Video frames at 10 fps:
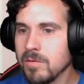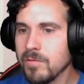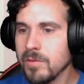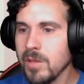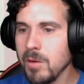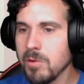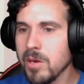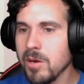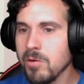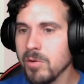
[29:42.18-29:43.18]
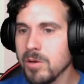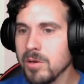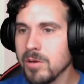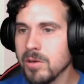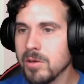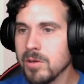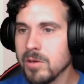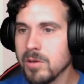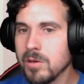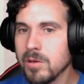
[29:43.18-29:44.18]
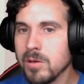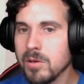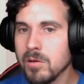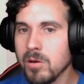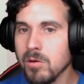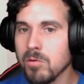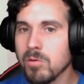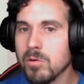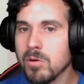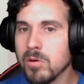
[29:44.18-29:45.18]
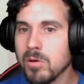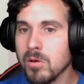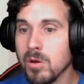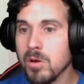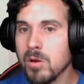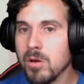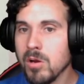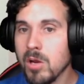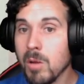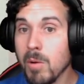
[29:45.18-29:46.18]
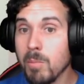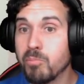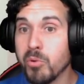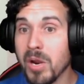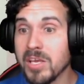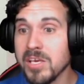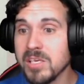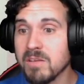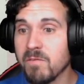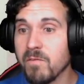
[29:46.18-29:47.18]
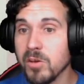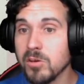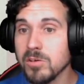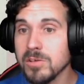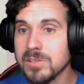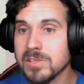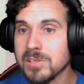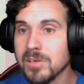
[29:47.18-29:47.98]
There we go. Oh. Am I breaking his fingers?